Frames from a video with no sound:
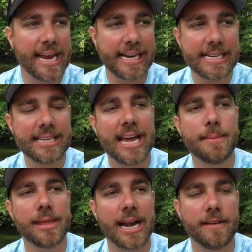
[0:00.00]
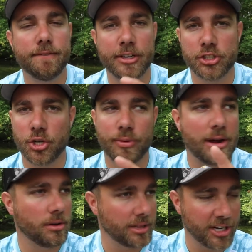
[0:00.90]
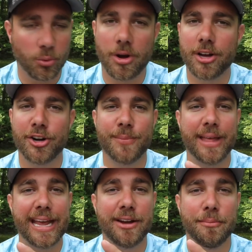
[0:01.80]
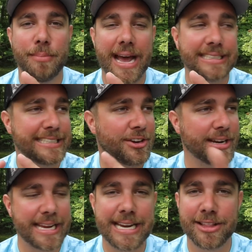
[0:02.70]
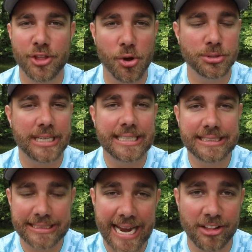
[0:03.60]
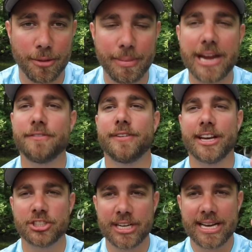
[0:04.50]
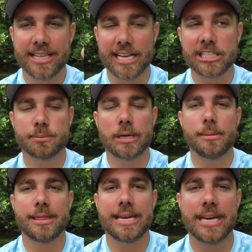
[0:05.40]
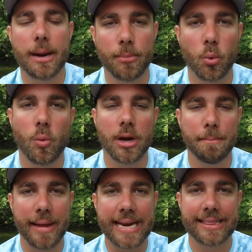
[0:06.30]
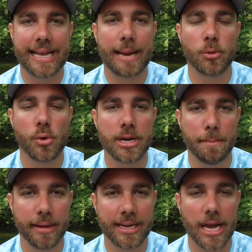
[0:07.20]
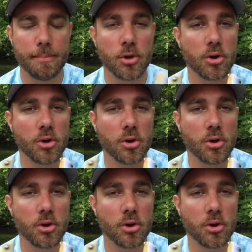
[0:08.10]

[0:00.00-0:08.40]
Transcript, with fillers: Anytime that I'm fishing around clear water and bass that are eating those style of bait fish, this is probably the number one bait that I'm going to pick up.